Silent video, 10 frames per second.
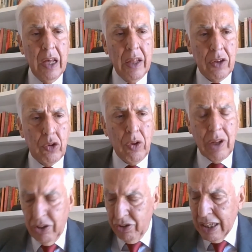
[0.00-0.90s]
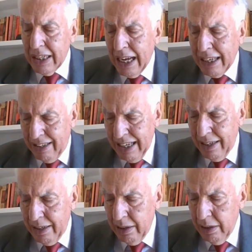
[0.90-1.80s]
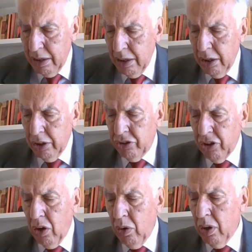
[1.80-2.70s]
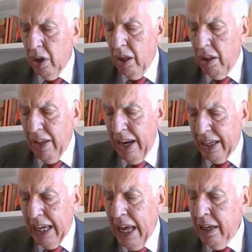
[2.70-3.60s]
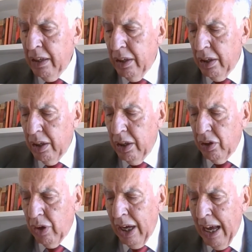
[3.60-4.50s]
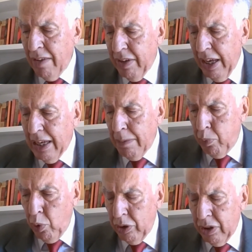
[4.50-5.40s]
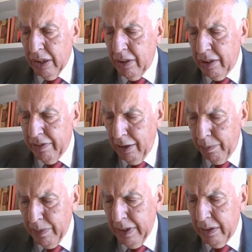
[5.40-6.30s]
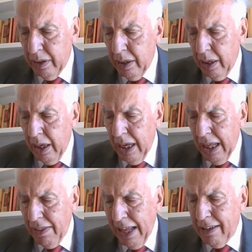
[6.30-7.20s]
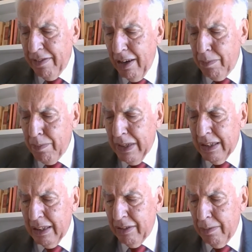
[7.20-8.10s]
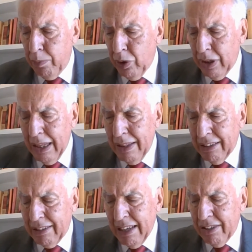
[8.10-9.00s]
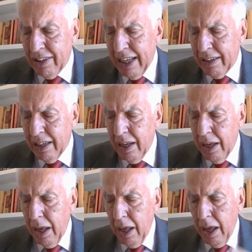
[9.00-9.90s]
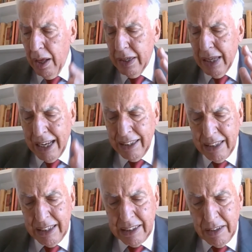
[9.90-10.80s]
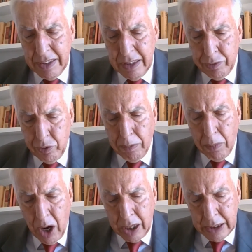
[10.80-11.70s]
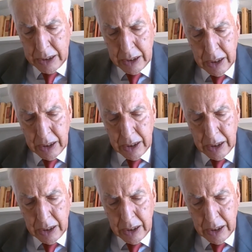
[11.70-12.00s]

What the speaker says: 2019. So there again, you have an important development, and that development is important in the sense that 1974 marks